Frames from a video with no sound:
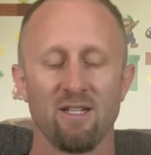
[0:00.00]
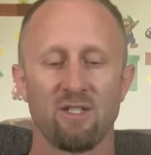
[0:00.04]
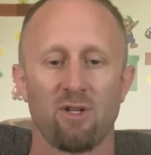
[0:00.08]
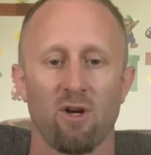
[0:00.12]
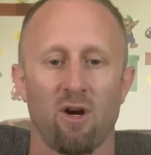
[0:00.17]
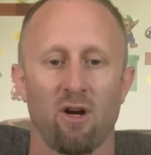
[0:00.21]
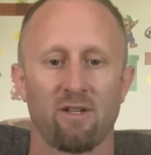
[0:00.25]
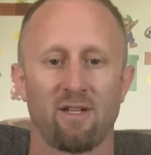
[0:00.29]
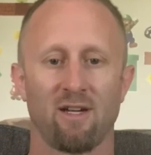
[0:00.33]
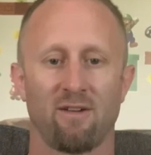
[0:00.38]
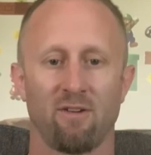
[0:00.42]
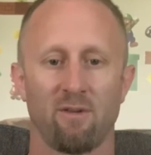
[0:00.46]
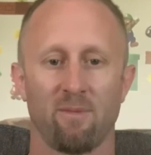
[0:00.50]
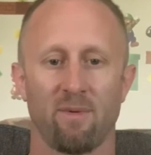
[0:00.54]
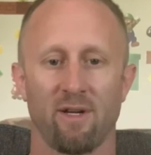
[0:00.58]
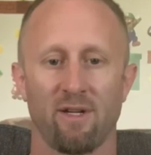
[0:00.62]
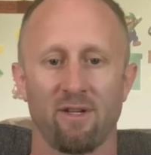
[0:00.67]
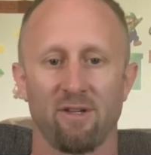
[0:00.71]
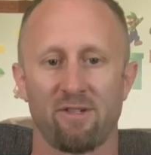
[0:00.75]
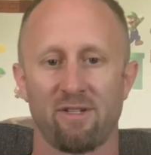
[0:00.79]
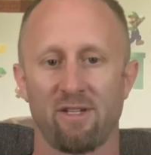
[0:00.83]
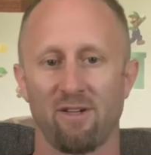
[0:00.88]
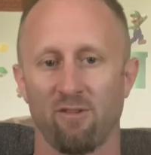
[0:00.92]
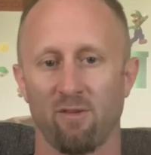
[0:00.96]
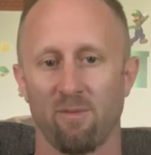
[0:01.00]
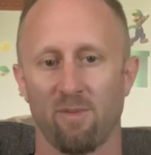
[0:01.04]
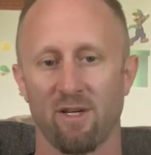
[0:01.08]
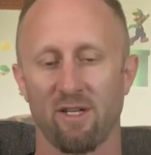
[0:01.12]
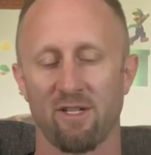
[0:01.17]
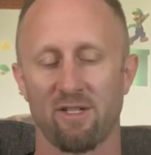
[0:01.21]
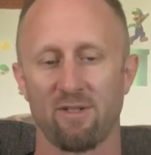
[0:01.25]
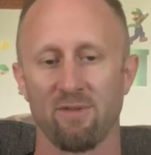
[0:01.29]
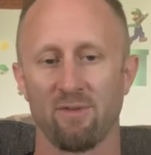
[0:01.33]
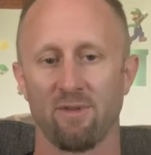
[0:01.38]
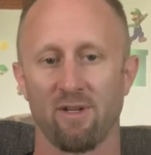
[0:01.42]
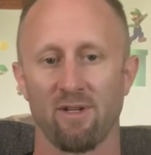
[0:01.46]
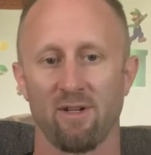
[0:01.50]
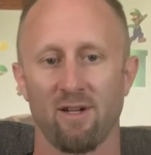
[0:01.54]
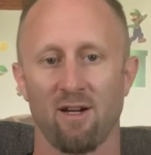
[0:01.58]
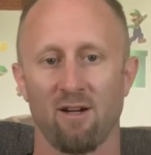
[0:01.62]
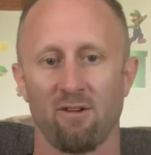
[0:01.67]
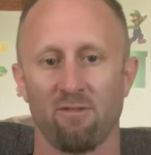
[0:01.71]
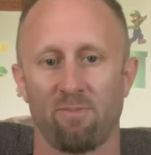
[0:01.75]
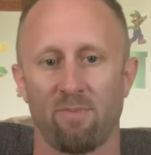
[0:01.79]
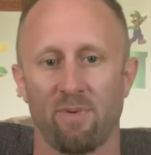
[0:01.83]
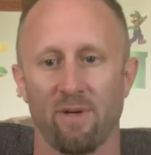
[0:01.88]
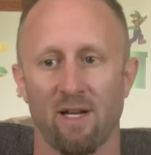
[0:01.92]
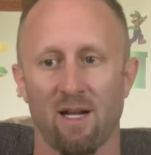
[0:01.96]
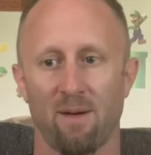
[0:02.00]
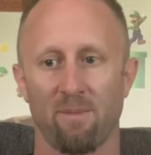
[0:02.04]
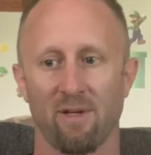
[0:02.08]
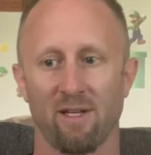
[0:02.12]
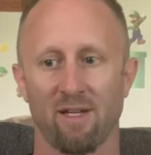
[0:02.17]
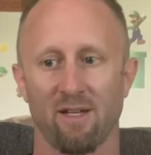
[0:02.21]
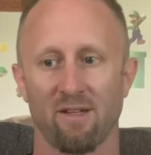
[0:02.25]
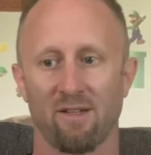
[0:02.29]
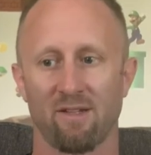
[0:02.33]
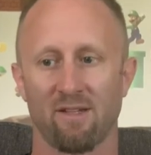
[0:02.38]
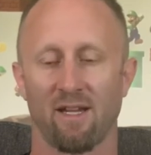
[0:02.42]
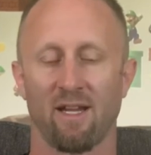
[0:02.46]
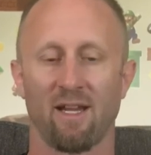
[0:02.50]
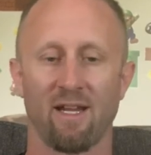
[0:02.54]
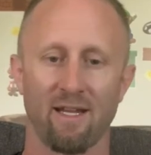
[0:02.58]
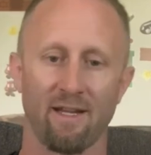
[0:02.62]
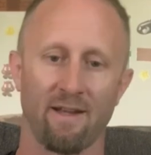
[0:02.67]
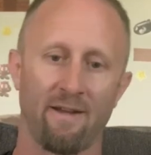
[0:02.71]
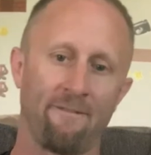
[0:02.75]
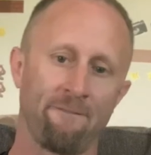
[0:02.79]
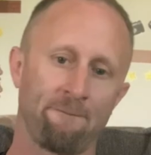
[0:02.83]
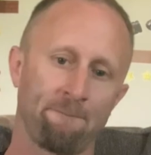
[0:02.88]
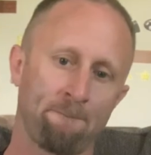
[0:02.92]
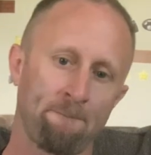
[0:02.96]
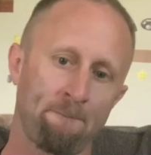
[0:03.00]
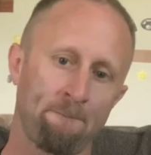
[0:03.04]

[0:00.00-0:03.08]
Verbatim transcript: talk to everybody or see everybody soon enough, but I'm going to say,